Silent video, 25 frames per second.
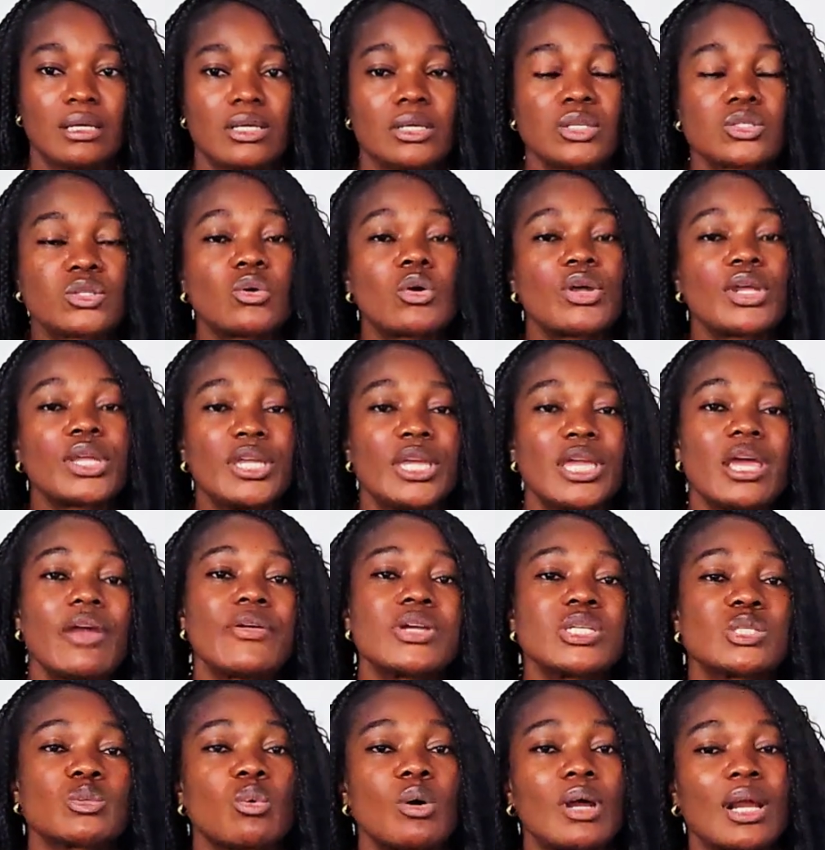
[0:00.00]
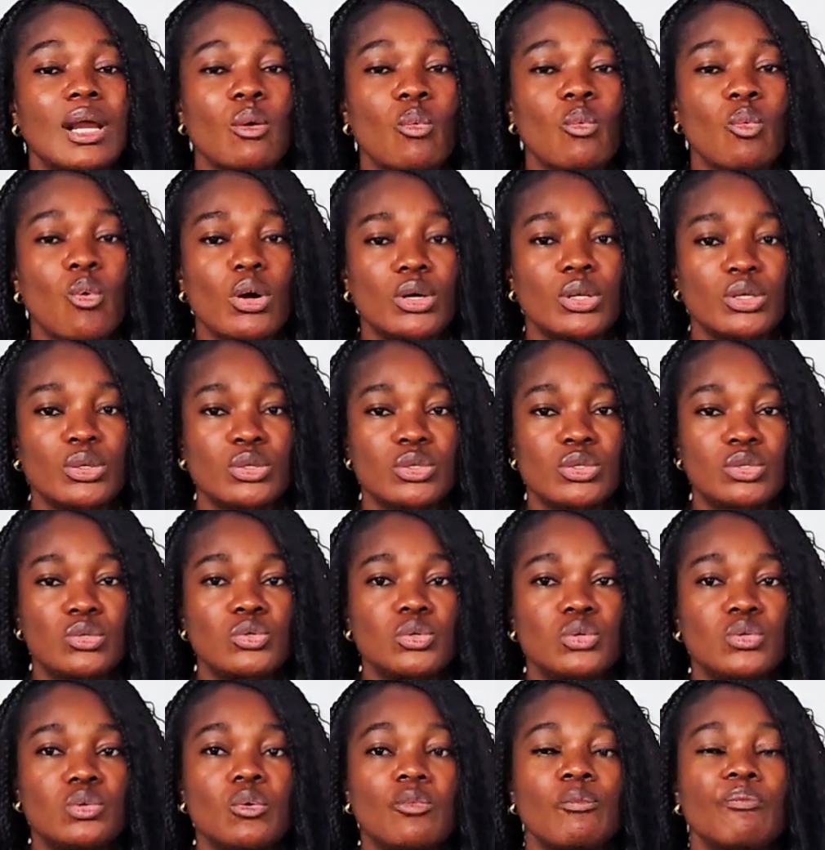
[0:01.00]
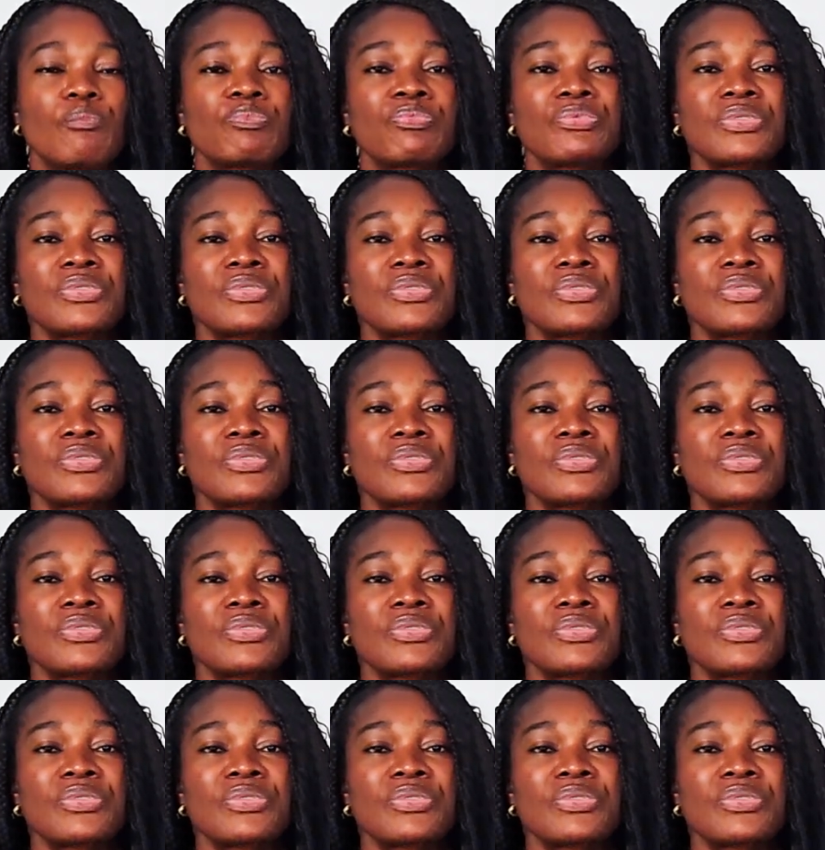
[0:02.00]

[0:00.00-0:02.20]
So here is what I want you to do.